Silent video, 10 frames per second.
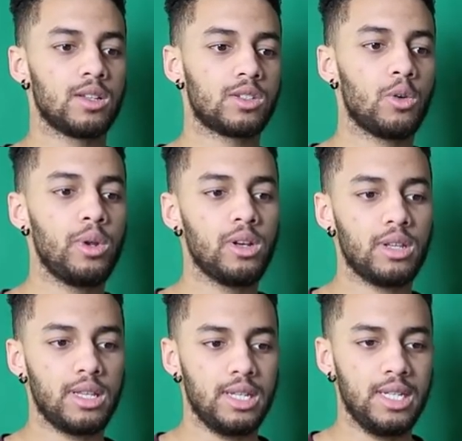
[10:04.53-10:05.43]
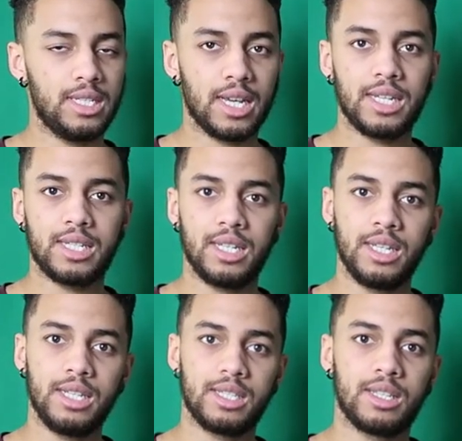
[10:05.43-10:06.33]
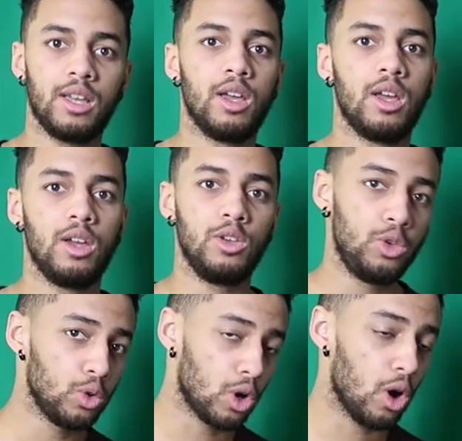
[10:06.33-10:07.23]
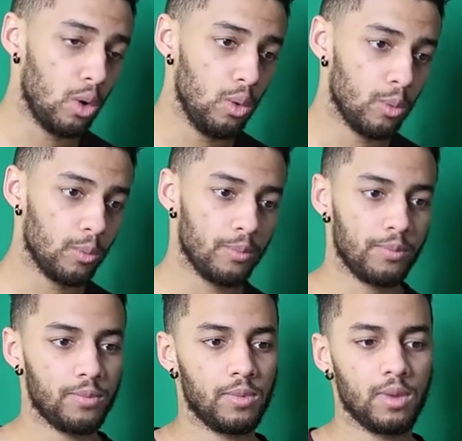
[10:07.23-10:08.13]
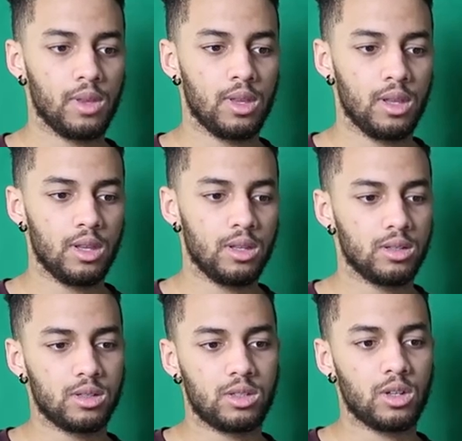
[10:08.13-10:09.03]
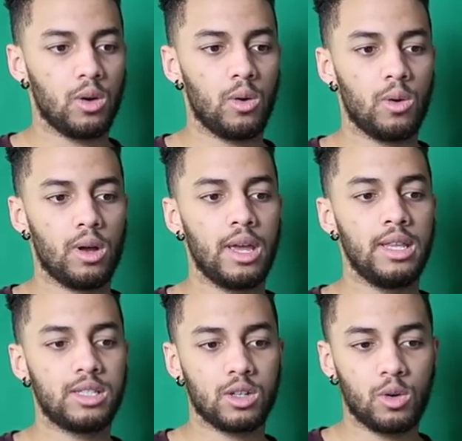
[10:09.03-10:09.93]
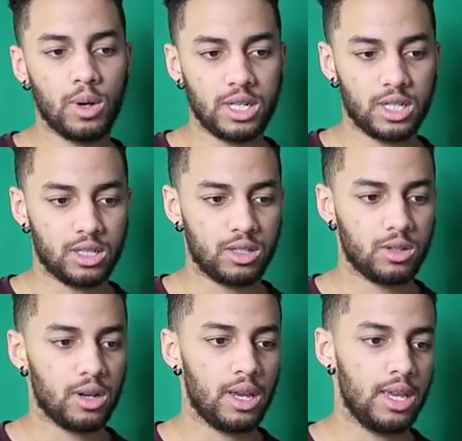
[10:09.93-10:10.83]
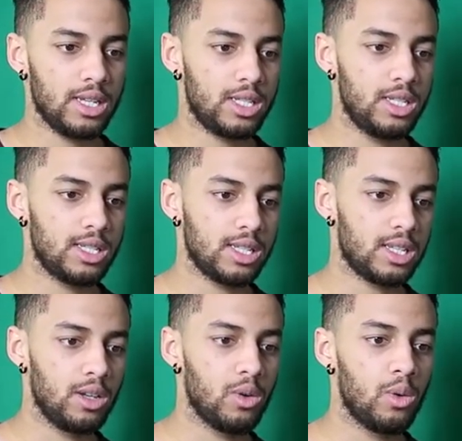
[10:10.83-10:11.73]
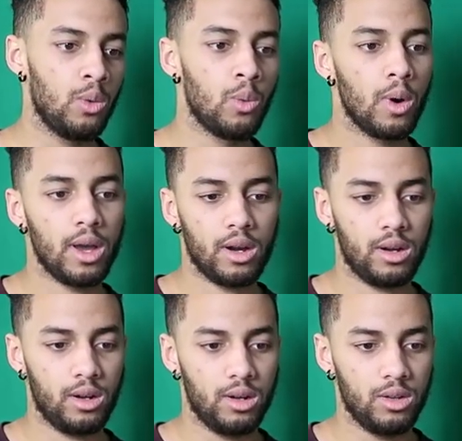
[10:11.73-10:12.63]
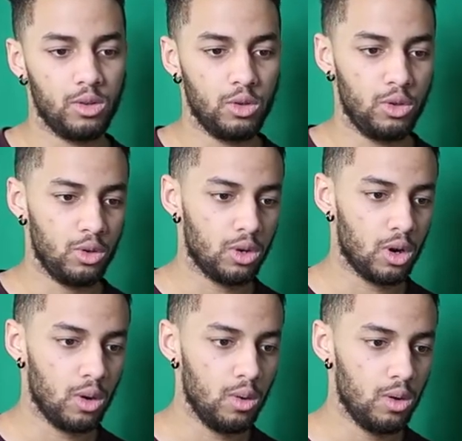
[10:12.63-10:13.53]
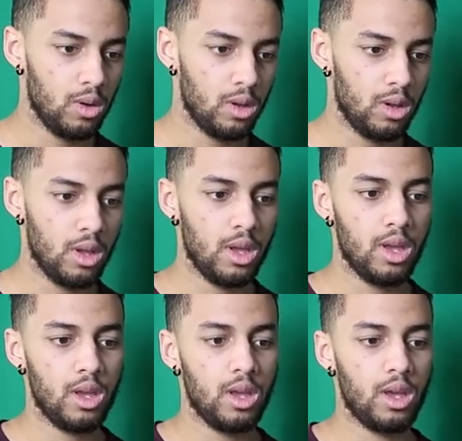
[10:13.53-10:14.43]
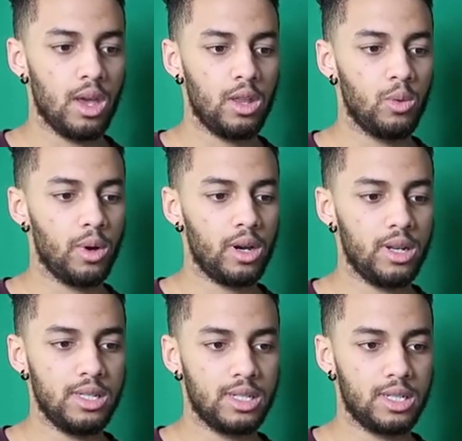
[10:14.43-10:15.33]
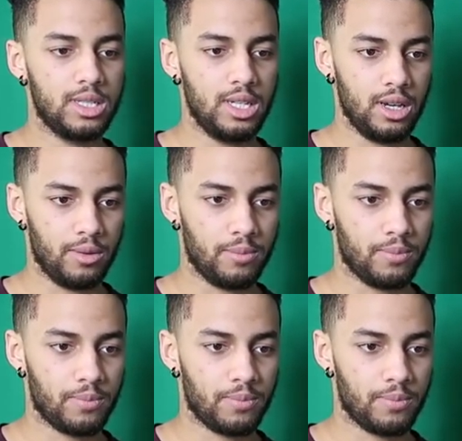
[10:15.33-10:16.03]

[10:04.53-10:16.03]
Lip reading: So we know that idziesz is you go. So, and it's a question. So I guess she's asking where do you go? And where is gdzie?